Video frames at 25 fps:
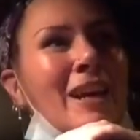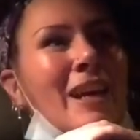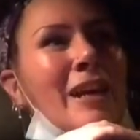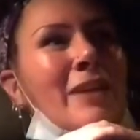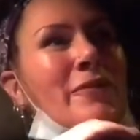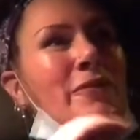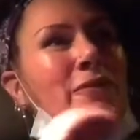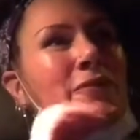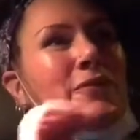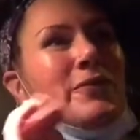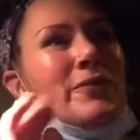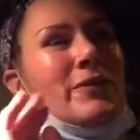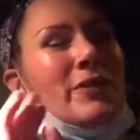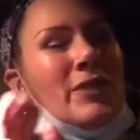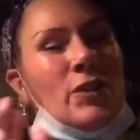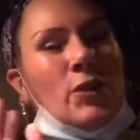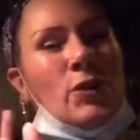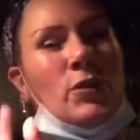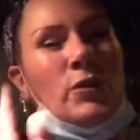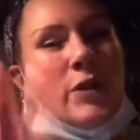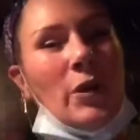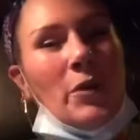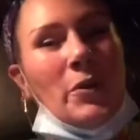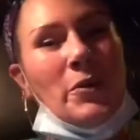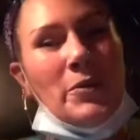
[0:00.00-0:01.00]
If
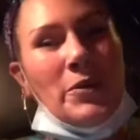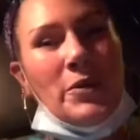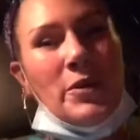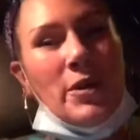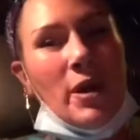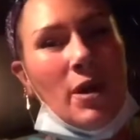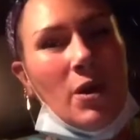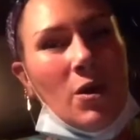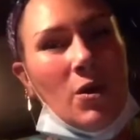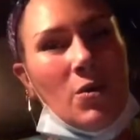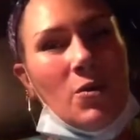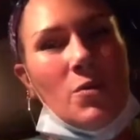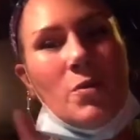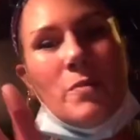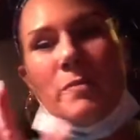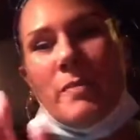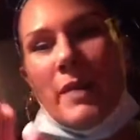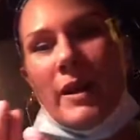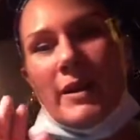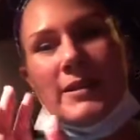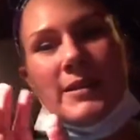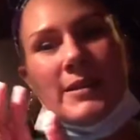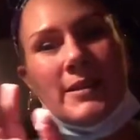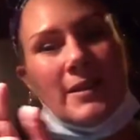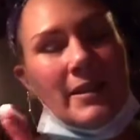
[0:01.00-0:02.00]
you don't know,
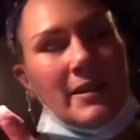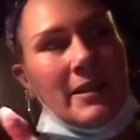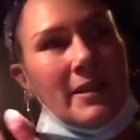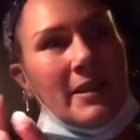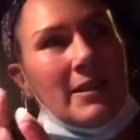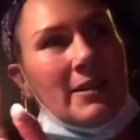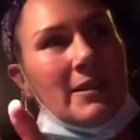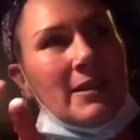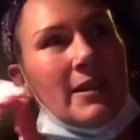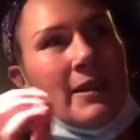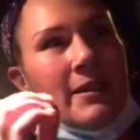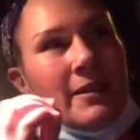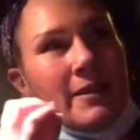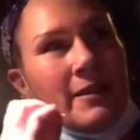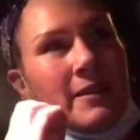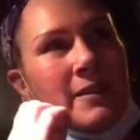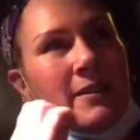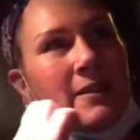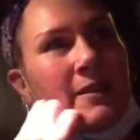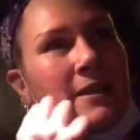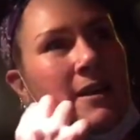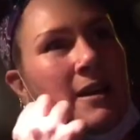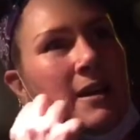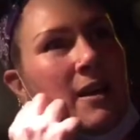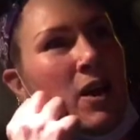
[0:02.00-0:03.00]
my son is in
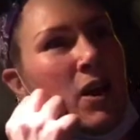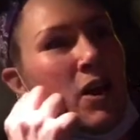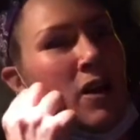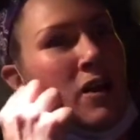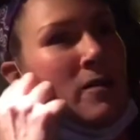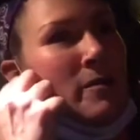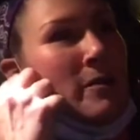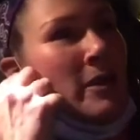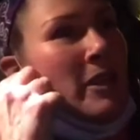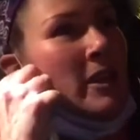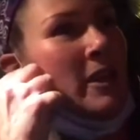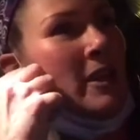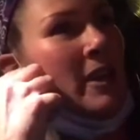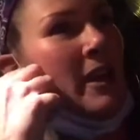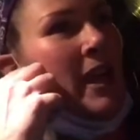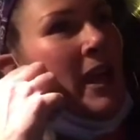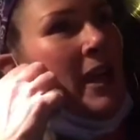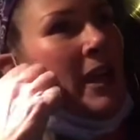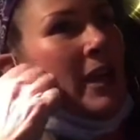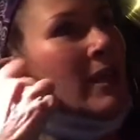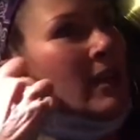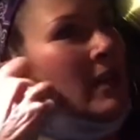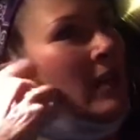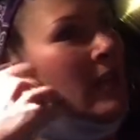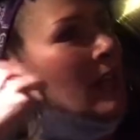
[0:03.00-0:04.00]
the army
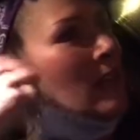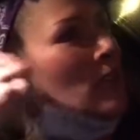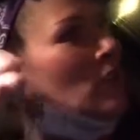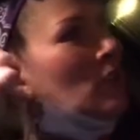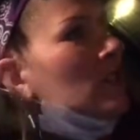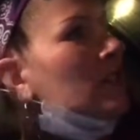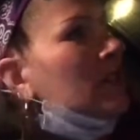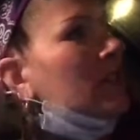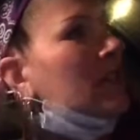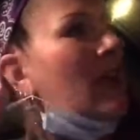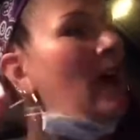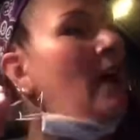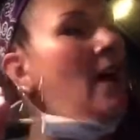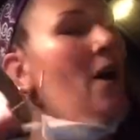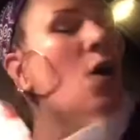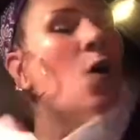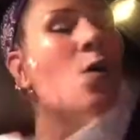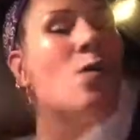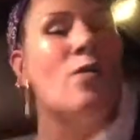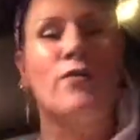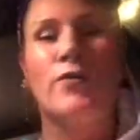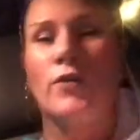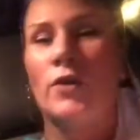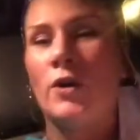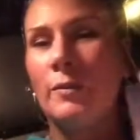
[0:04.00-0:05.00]
and he just got
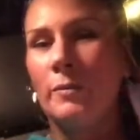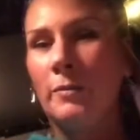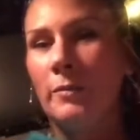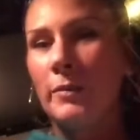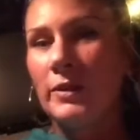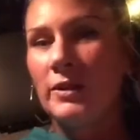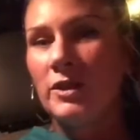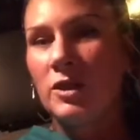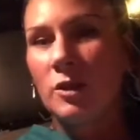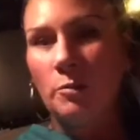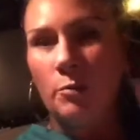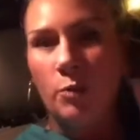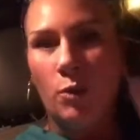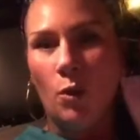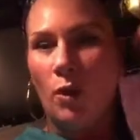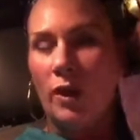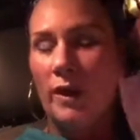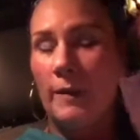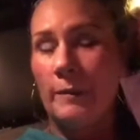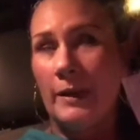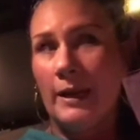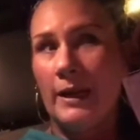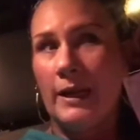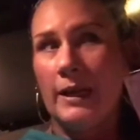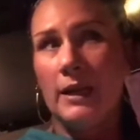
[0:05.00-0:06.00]
home from
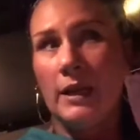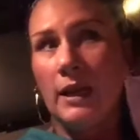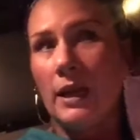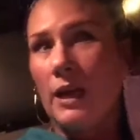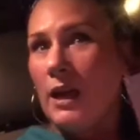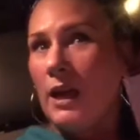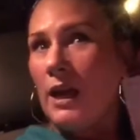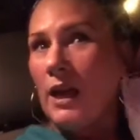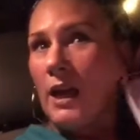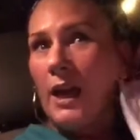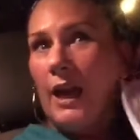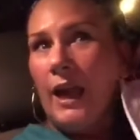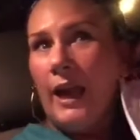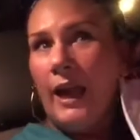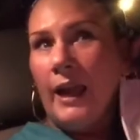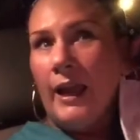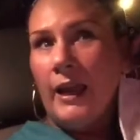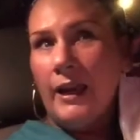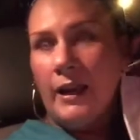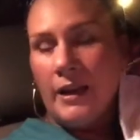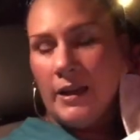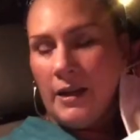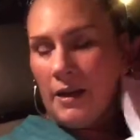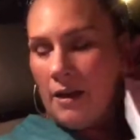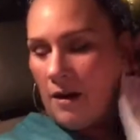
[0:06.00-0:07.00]
deployment
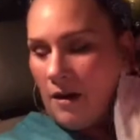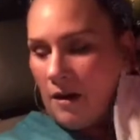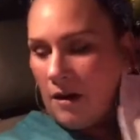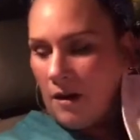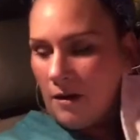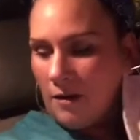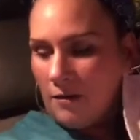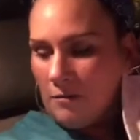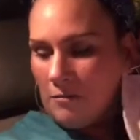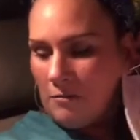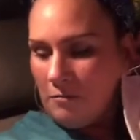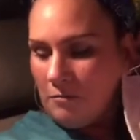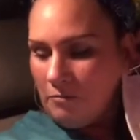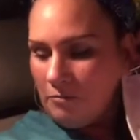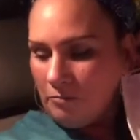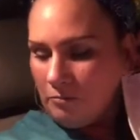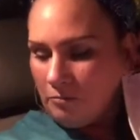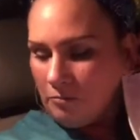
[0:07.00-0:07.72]
and um